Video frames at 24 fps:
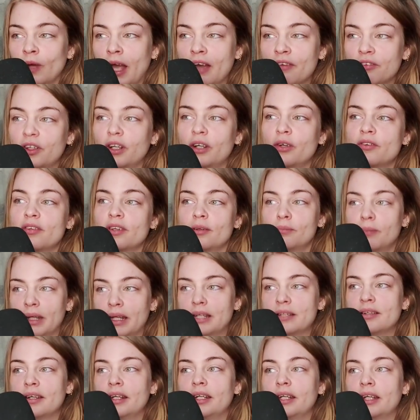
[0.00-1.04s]
after I was done
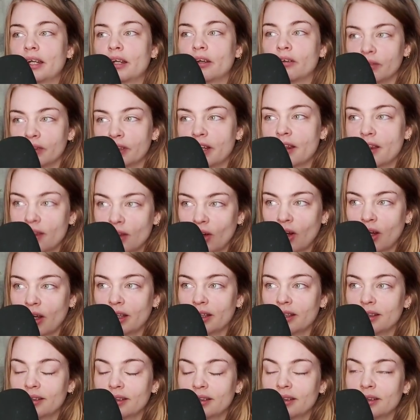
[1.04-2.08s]
meditating, I really
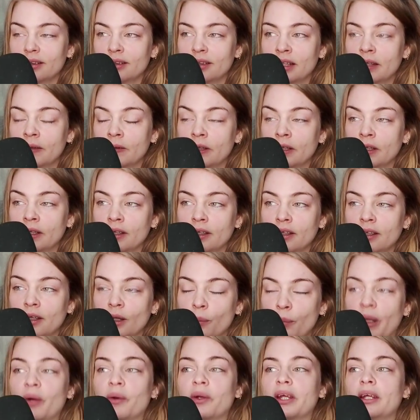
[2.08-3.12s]
thought
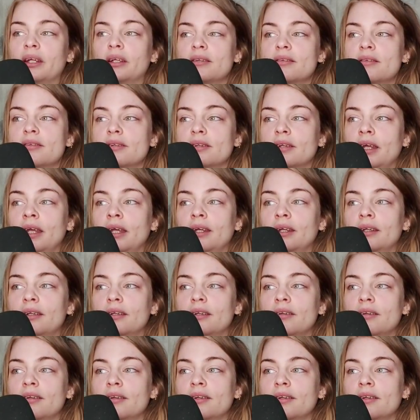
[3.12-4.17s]
about it,
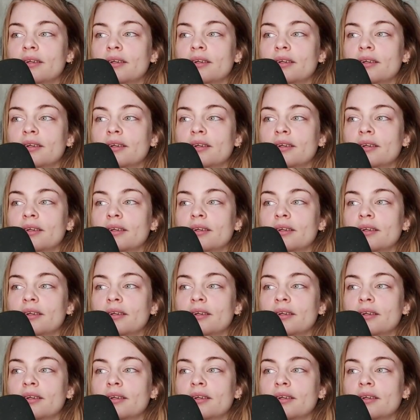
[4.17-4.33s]
and,